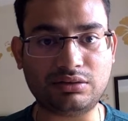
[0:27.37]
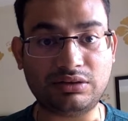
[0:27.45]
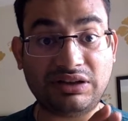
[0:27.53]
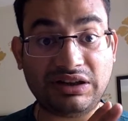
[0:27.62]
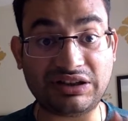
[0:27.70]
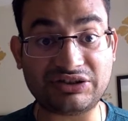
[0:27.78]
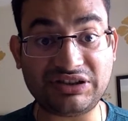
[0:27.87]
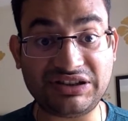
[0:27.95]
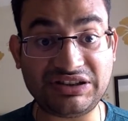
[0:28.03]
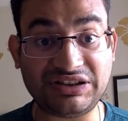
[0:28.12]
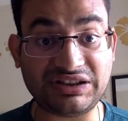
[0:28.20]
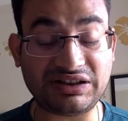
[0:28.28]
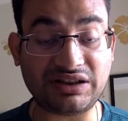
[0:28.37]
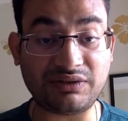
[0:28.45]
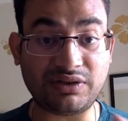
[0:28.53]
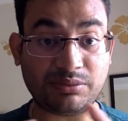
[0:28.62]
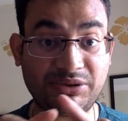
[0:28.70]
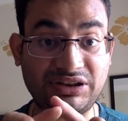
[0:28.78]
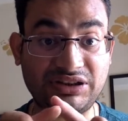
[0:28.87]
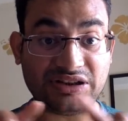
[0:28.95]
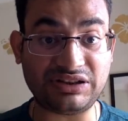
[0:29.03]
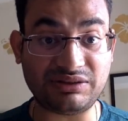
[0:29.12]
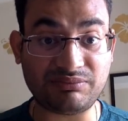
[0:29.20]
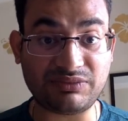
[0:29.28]
largely they are developing
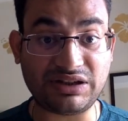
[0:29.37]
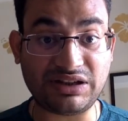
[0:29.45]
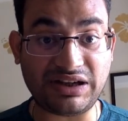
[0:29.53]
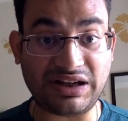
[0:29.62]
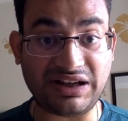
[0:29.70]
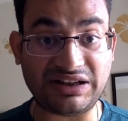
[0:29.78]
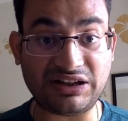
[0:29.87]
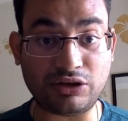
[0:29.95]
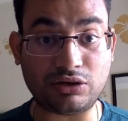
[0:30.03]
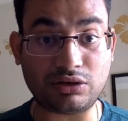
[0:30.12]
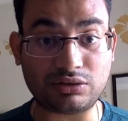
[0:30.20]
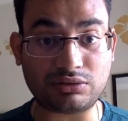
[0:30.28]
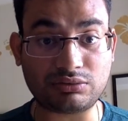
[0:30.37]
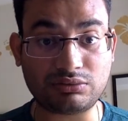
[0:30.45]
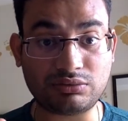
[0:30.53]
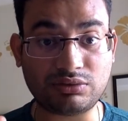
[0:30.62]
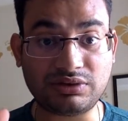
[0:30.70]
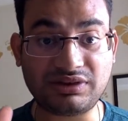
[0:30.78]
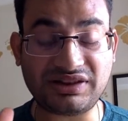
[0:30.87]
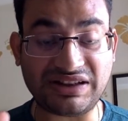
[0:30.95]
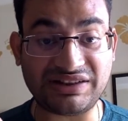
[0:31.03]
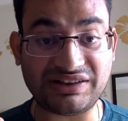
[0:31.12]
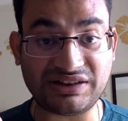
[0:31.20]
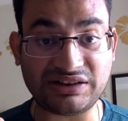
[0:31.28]
the analog
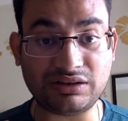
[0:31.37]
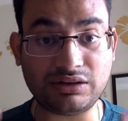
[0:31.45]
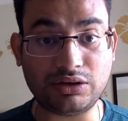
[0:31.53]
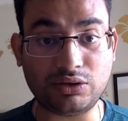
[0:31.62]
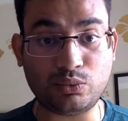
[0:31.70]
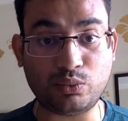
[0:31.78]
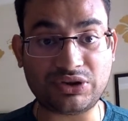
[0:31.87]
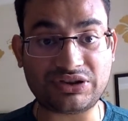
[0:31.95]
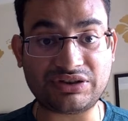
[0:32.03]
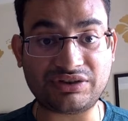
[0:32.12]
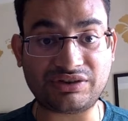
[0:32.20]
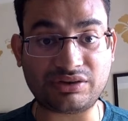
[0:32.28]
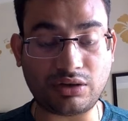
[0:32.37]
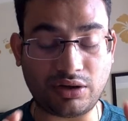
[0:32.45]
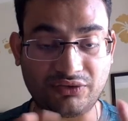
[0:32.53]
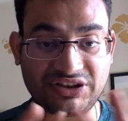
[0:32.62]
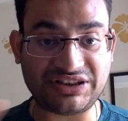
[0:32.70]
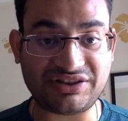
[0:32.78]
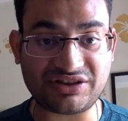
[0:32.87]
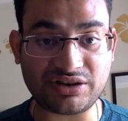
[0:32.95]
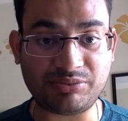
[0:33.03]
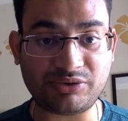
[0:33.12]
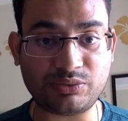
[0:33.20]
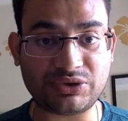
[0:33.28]
sizing, which is of these
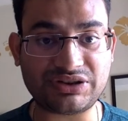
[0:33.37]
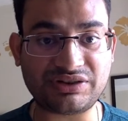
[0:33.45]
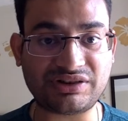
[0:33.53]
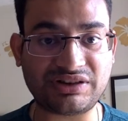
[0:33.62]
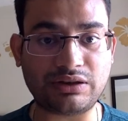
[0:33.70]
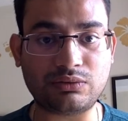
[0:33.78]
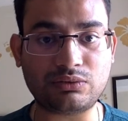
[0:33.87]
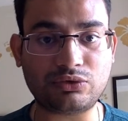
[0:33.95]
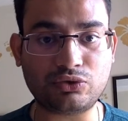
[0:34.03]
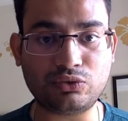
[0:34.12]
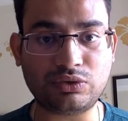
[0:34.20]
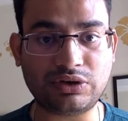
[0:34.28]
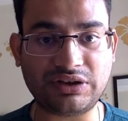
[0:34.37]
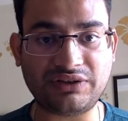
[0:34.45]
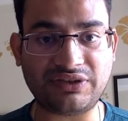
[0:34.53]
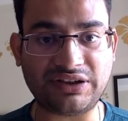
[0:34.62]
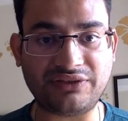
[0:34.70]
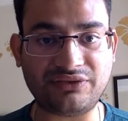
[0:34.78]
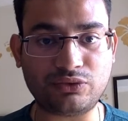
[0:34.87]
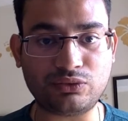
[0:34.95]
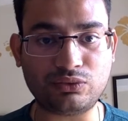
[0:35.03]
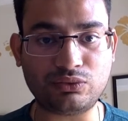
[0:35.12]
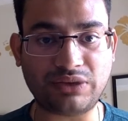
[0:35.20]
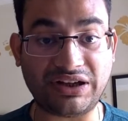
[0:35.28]
chips, which is around 235
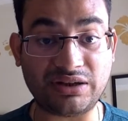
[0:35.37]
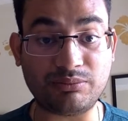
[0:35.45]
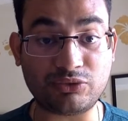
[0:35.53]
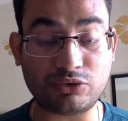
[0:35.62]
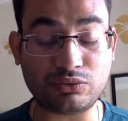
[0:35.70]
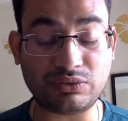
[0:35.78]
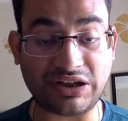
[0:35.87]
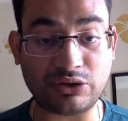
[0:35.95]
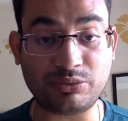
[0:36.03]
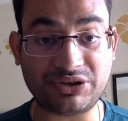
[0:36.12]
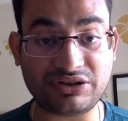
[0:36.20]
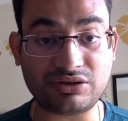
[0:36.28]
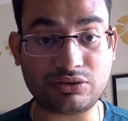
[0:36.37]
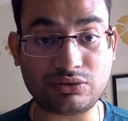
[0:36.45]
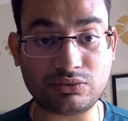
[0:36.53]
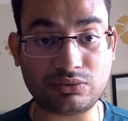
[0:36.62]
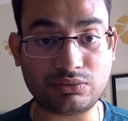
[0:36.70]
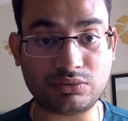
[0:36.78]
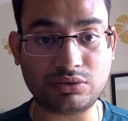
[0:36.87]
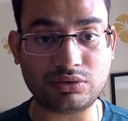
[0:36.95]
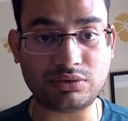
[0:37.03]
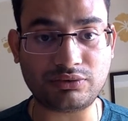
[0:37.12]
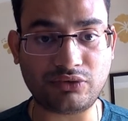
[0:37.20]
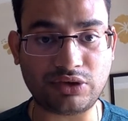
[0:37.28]
to nm to nanometer to
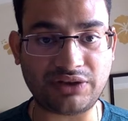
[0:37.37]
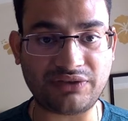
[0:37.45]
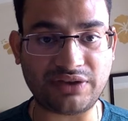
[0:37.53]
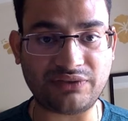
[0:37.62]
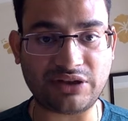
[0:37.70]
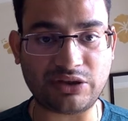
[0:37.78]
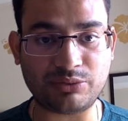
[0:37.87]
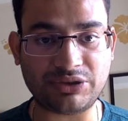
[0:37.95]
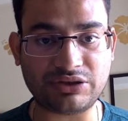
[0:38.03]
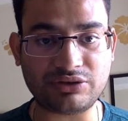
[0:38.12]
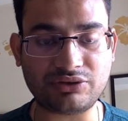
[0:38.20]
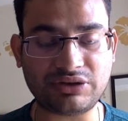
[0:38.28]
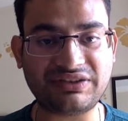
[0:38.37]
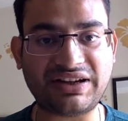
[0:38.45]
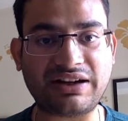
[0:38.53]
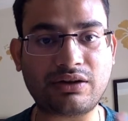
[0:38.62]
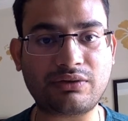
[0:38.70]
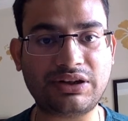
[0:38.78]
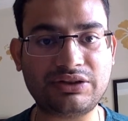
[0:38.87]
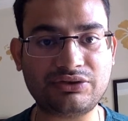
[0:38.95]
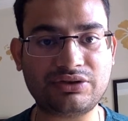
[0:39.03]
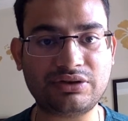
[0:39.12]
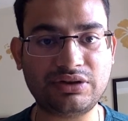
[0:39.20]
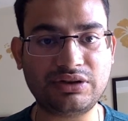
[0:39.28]
45 nanometer. So in that
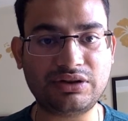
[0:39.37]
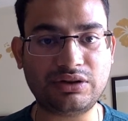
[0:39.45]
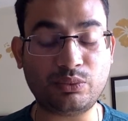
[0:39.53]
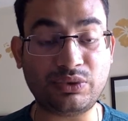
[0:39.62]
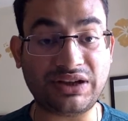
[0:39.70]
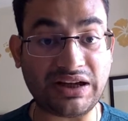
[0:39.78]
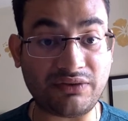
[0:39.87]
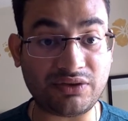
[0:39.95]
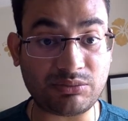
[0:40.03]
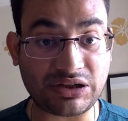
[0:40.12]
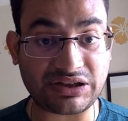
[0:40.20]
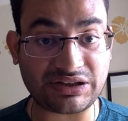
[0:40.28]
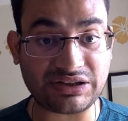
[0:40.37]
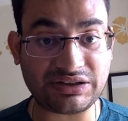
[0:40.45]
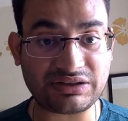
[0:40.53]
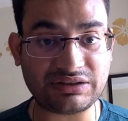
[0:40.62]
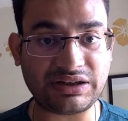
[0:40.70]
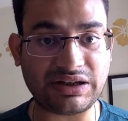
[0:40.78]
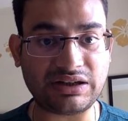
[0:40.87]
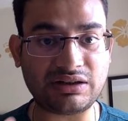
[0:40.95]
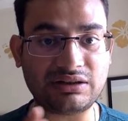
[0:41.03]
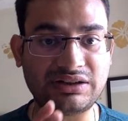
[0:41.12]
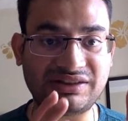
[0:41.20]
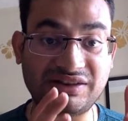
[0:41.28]
range, we have a market,
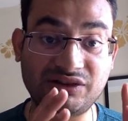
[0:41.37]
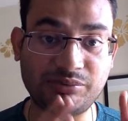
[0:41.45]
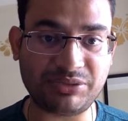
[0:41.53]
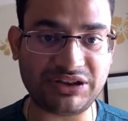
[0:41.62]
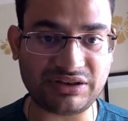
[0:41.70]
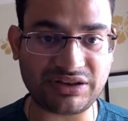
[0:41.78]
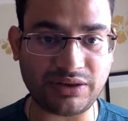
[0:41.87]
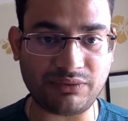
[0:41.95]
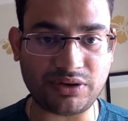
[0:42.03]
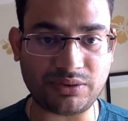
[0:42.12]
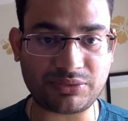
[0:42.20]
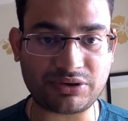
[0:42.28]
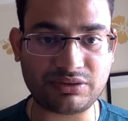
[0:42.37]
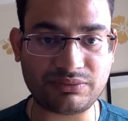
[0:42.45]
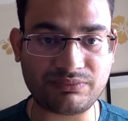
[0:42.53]
and this is being developed.